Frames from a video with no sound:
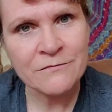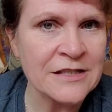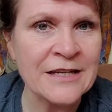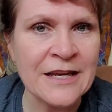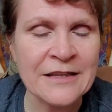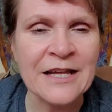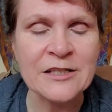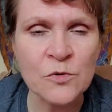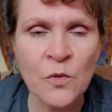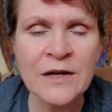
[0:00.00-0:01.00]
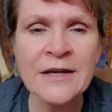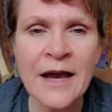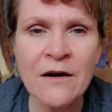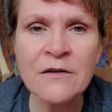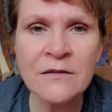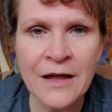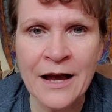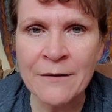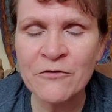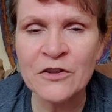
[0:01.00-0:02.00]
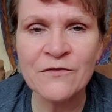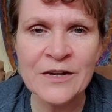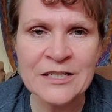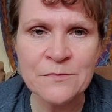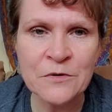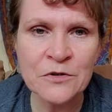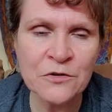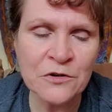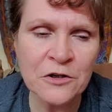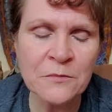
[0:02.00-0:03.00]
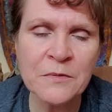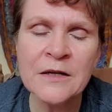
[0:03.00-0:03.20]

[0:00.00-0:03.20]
Again, that's One Cal Collab for the Facebook group.